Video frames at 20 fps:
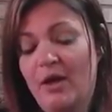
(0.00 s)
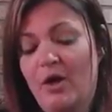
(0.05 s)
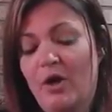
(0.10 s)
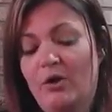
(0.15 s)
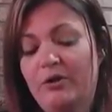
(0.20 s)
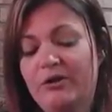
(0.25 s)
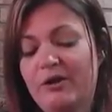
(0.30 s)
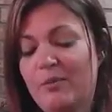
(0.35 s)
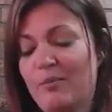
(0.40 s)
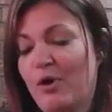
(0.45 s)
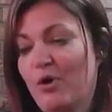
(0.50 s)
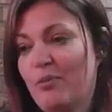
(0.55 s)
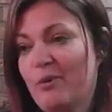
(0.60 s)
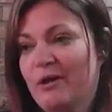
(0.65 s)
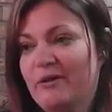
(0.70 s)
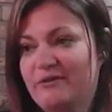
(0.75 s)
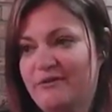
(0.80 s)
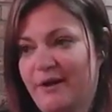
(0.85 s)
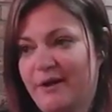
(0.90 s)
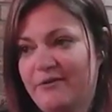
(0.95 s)
on their
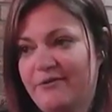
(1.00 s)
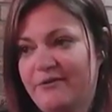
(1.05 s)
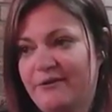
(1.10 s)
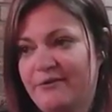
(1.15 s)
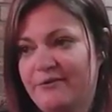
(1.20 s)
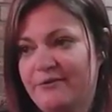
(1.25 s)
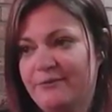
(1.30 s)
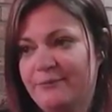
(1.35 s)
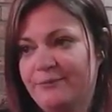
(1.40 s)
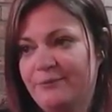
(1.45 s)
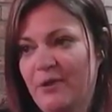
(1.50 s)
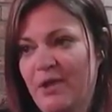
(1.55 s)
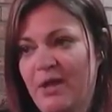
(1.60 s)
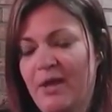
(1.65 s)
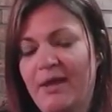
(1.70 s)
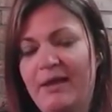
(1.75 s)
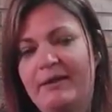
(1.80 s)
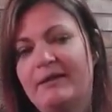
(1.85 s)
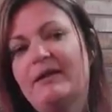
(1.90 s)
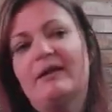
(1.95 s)
mobile devices.
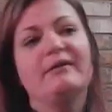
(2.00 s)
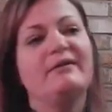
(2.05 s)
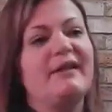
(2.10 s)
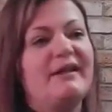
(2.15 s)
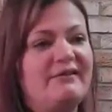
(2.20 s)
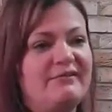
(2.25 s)
Now